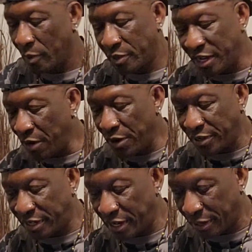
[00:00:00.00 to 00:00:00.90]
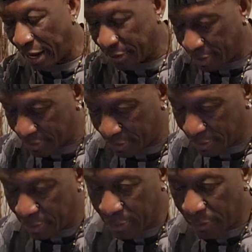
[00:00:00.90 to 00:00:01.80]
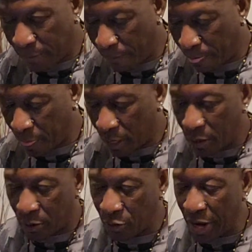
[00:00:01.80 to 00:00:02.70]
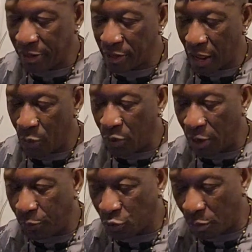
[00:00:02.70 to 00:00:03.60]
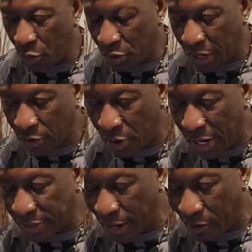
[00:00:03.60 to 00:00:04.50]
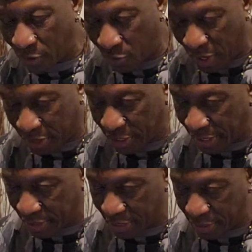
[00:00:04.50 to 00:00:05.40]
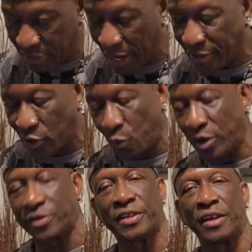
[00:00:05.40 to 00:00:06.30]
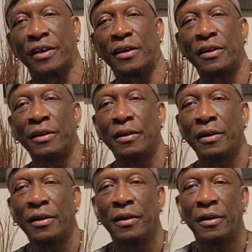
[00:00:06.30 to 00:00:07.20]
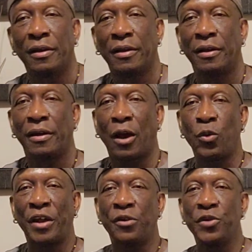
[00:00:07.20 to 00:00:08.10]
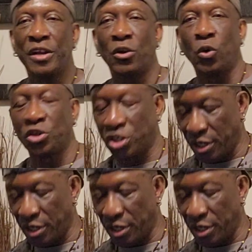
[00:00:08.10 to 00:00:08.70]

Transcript: Serious thing that. Right? And we not put your mouth on and talk when we are chat things, because so we stay. And we are the real OG.